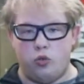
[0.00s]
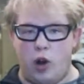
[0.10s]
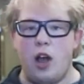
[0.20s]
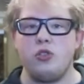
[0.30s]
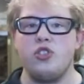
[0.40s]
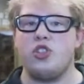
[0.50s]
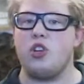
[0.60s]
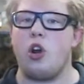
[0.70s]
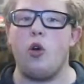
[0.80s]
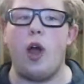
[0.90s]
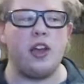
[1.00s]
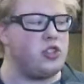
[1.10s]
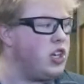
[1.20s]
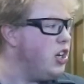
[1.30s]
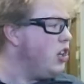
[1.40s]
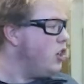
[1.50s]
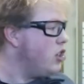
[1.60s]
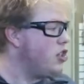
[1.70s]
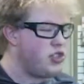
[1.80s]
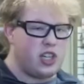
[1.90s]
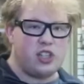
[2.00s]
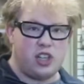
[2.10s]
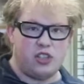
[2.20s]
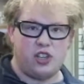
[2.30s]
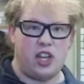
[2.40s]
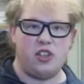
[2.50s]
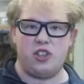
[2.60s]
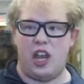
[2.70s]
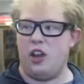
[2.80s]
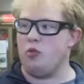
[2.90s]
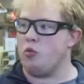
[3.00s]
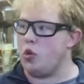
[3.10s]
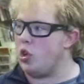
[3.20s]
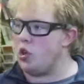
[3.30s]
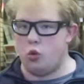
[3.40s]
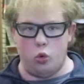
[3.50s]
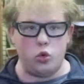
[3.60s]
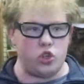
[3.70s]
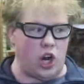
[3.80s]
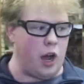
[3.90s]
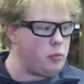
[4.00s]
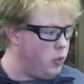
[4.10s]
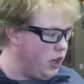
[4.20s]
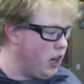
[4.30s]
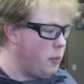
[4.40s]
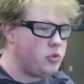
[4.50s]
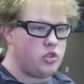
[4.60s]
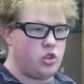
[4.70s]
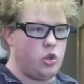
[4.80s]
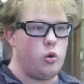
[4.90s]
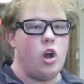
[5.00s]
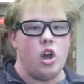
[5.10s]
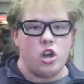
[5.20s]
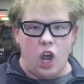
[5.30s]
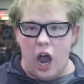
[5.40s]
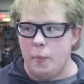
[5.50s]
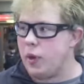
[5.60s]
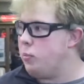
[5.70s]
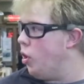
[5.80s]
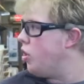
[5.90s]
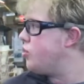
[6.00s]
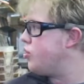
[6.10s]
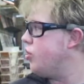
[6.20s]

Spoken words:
Ground Zero. As you can clearly see, this is a really cool shop when it comes to comic books.